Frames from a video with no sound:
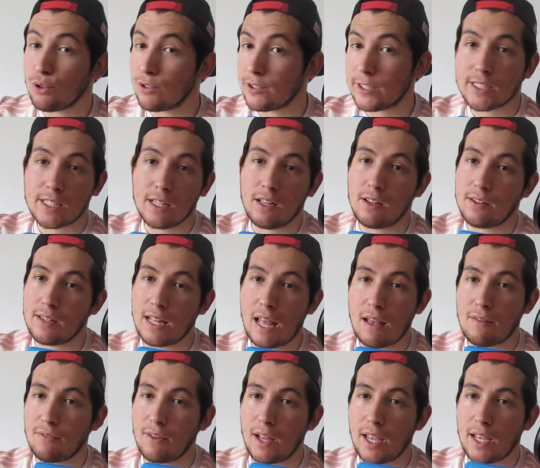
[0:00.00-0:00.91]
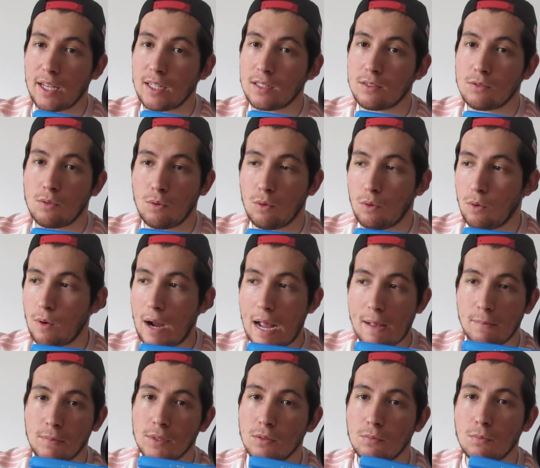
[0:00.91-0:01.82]
it's still on Netflix or
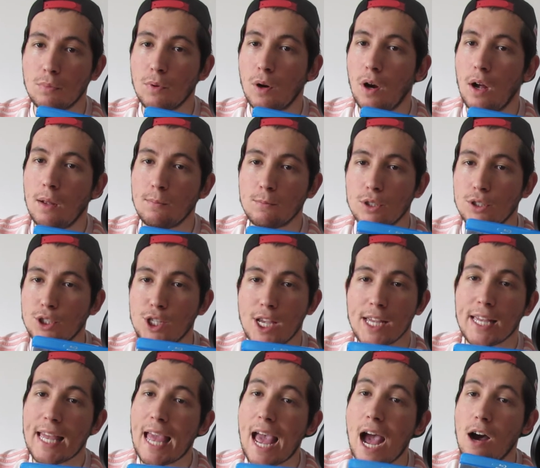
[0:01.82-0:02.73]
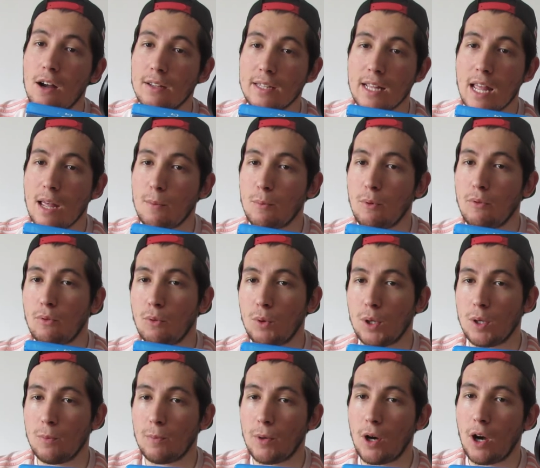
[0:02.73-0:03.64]
Amazon Prime, so check it out on there before
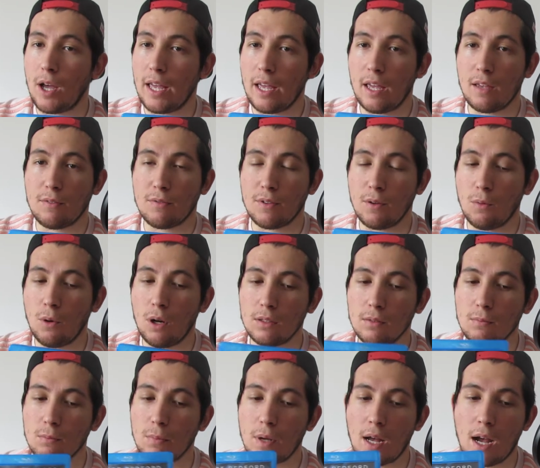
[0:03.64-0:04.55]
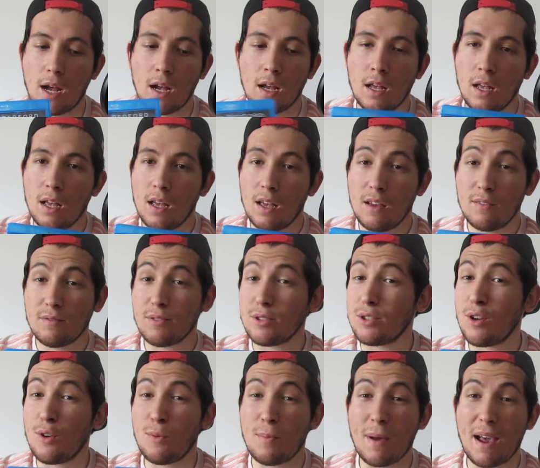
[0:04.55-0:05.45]
you buy it if you want. But for
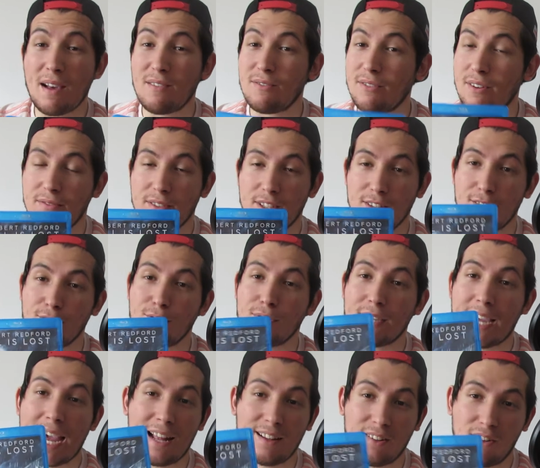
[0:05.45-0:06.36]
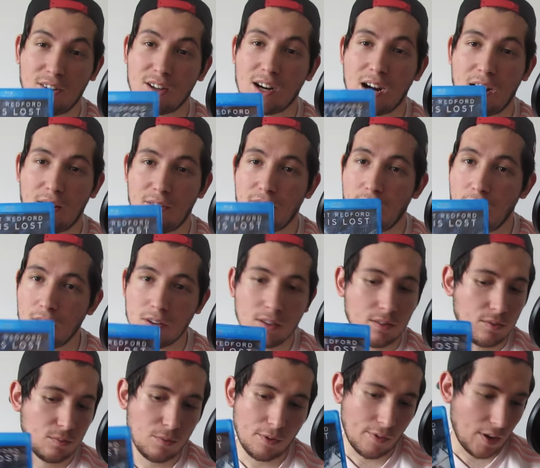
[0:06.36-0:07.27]
two pounds fifty you cannot go wrong.
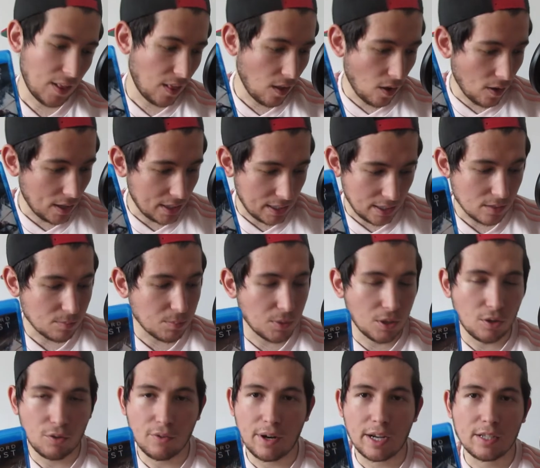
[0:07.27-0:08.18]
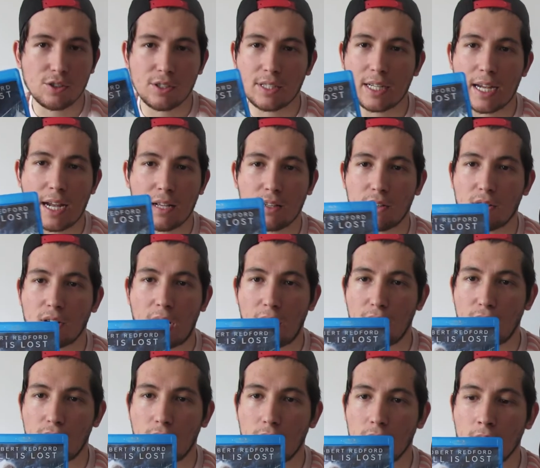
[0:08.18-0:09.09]
With a lot of these Blu-rays you cannot go
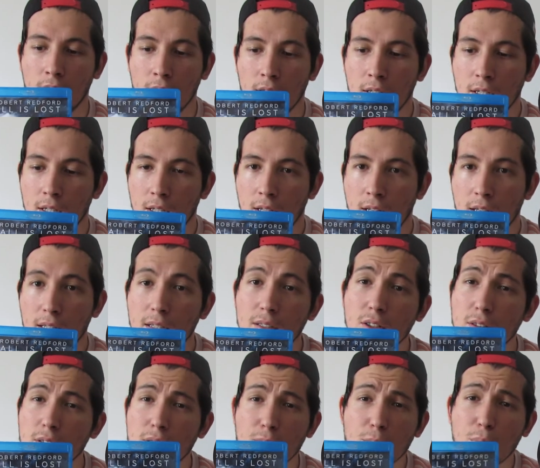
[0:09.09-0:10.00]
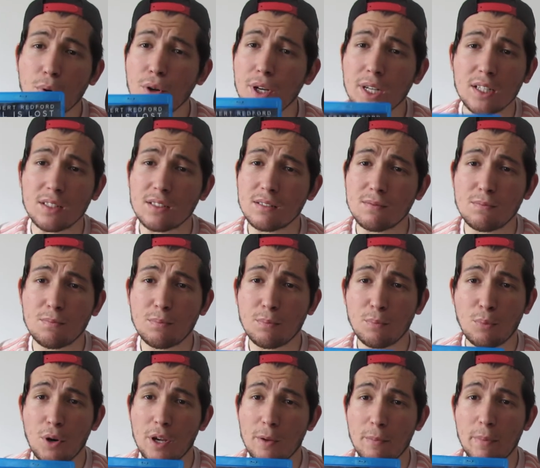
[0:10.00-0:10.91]
wrong. It's got some pretty good,
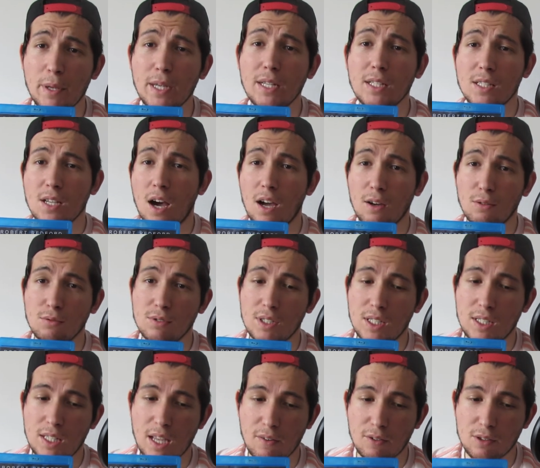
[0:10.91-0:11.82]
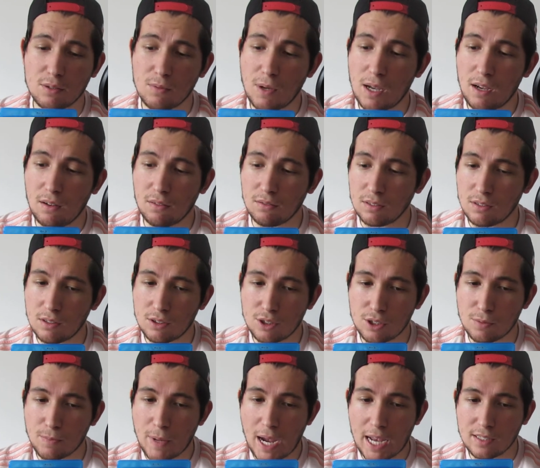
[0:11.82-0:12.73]
pretty big titles in there as well, not
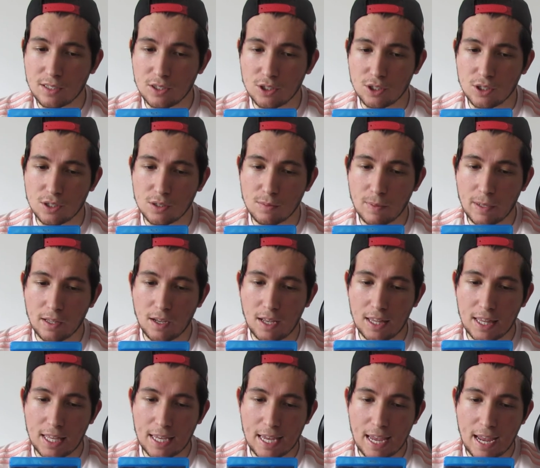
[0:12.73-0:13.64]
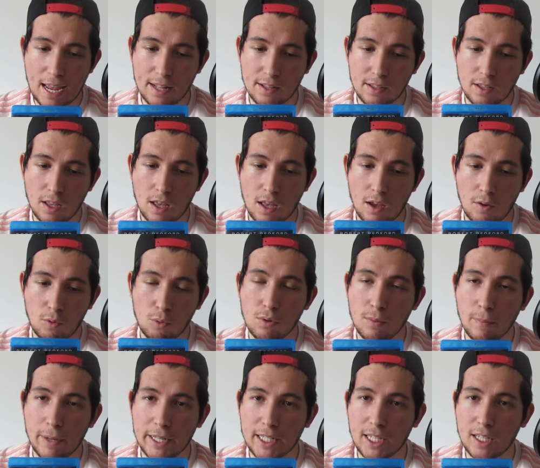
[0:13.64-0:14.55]
just Passengers, but like they had uh, All
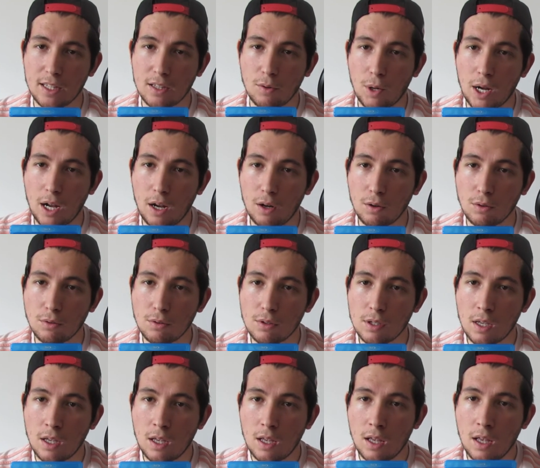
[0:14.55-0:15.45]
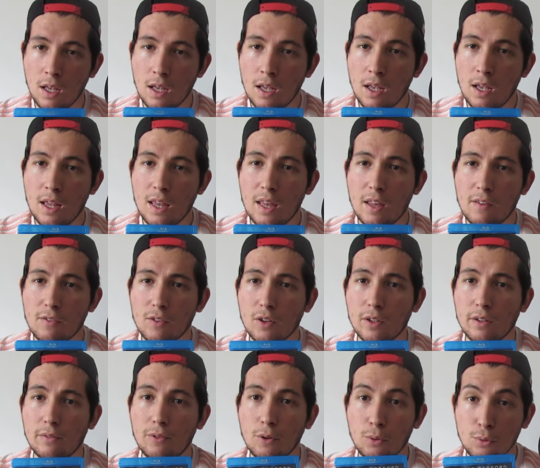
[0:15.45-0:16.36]
the Money in the World. They've
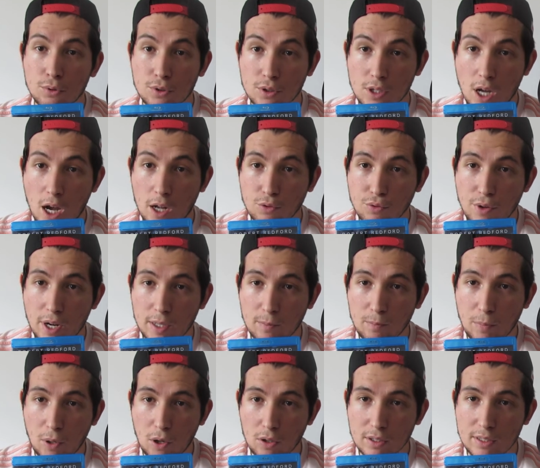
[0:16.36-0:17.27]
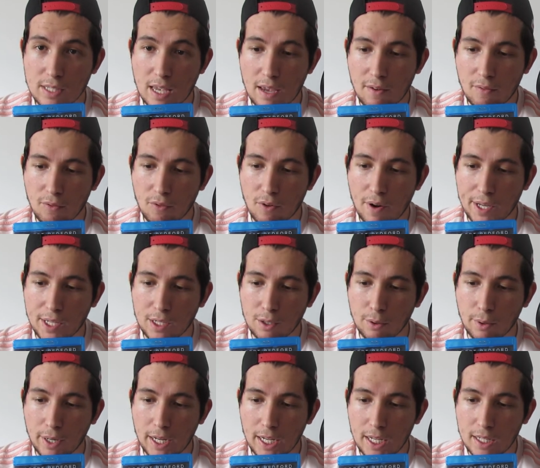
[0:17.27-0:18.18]
got the full Star Trek box set for eight
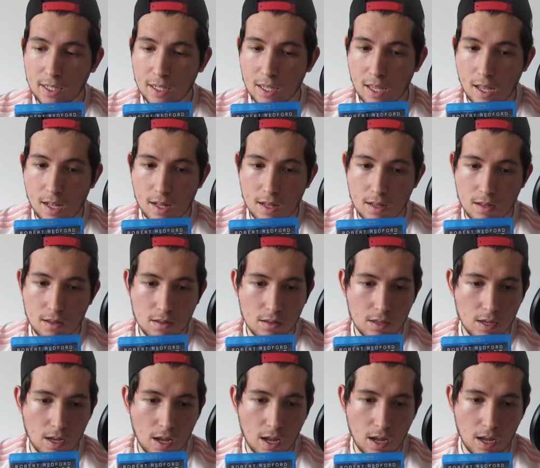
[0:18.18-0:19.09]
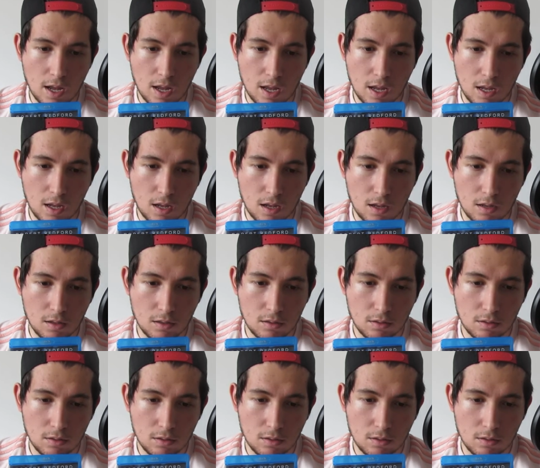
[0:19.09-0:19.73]
quid, and uh,